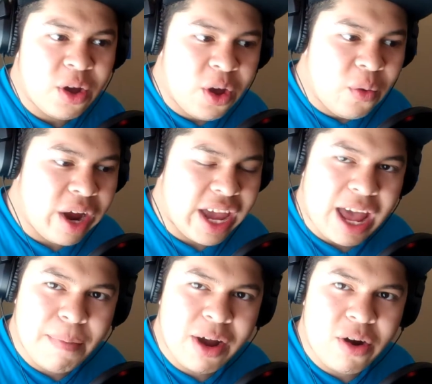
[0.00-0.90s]
Wait, am
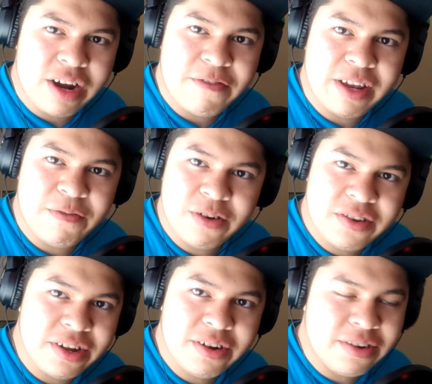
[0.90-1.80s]
I already fifty-four to
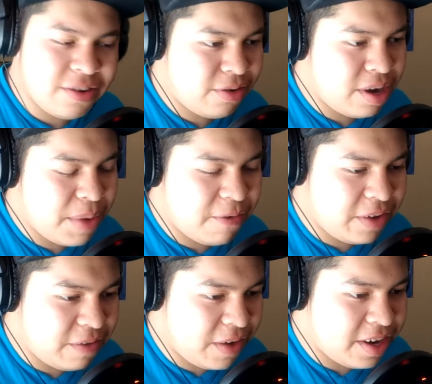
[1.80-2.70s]
zero? Or am I
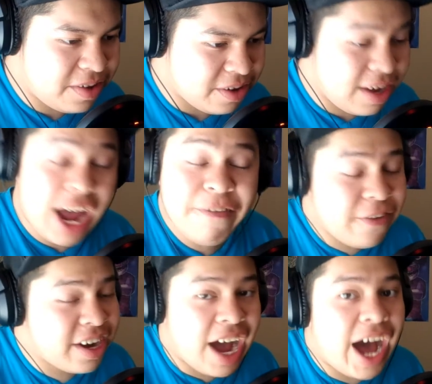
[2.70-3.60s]
fifty-five to zero? I
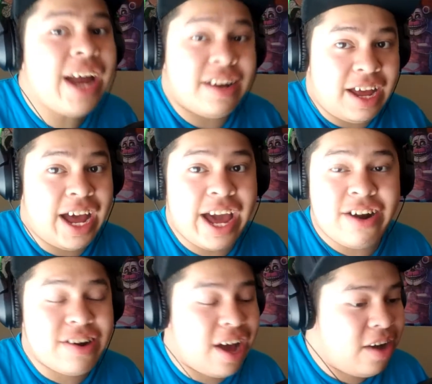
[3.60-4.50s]
forgot! I don't
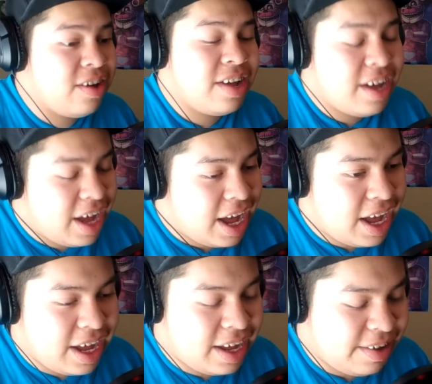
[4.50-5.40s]
know.
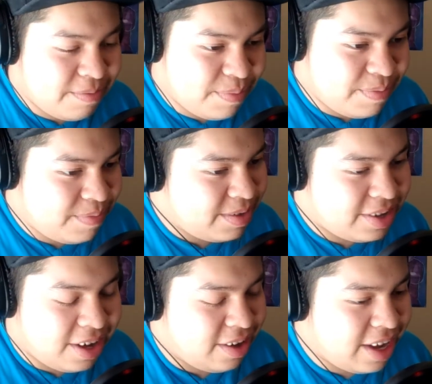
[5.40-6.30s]
Uh,
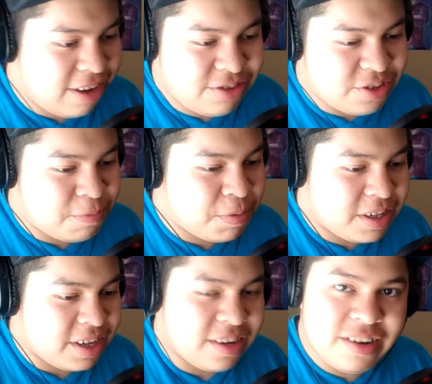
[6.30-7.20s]
so I'll just put the
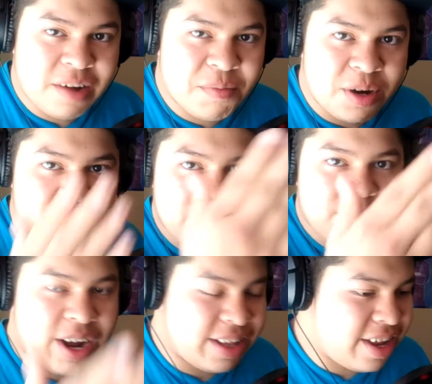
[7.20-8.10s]
number
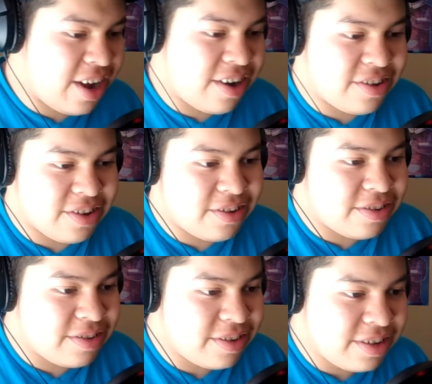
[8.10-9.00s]
right there so
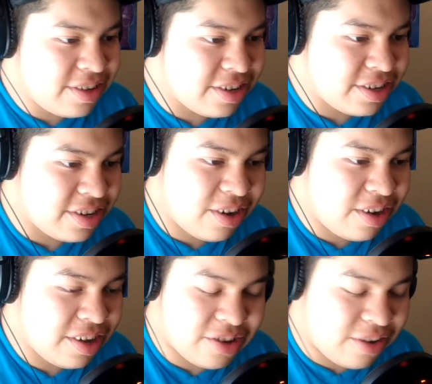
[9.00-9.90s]
you can know.
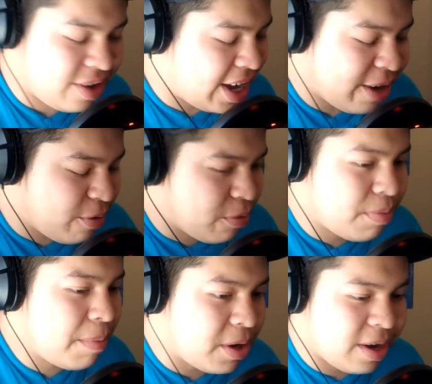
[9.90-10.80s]
So I will
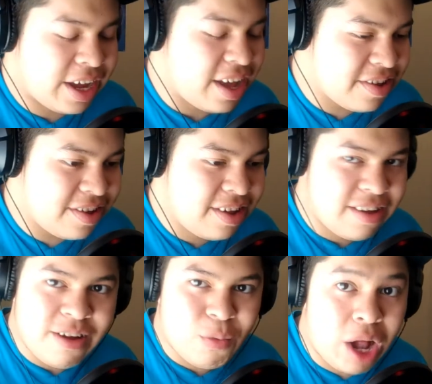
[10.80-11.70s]
remember, I guess,
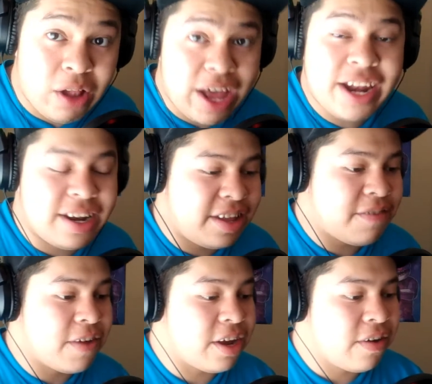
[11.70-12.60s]
while editing this
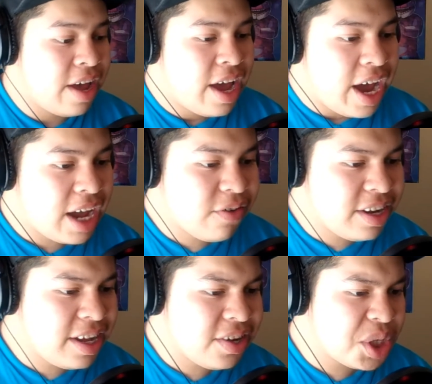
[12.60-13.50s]
video. Anyway,
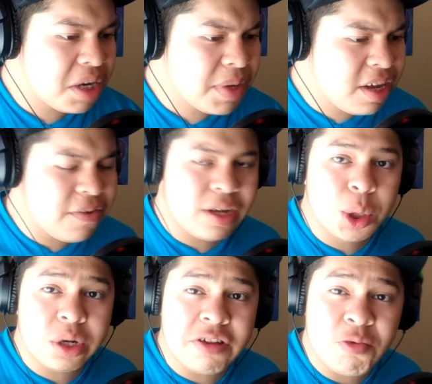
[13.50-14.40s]
ladies and gentlemen, if you
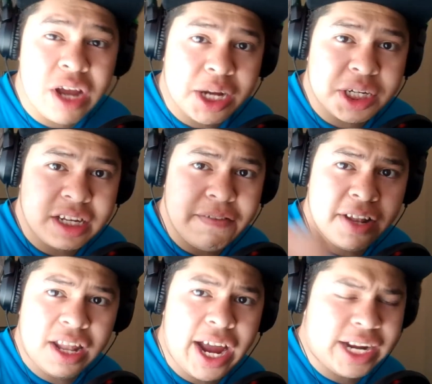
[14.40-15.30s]
enjoyed this reaction, leave a
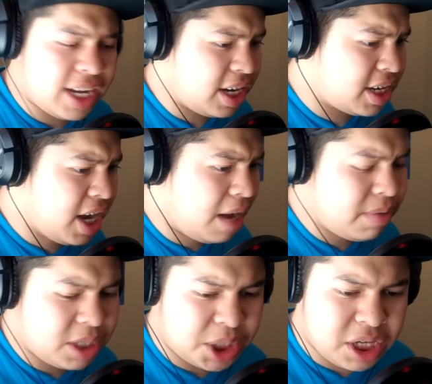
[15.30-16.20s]
like, a comment,
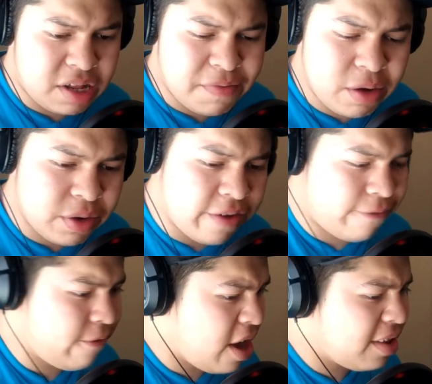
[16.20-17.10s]
share this video with your
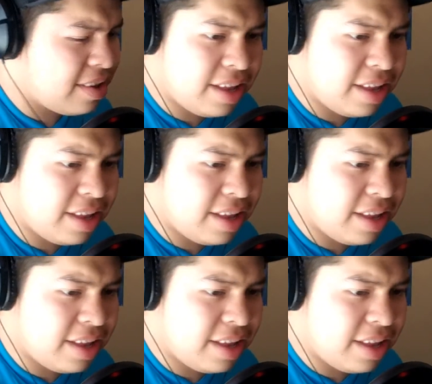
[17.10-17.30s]
friends. The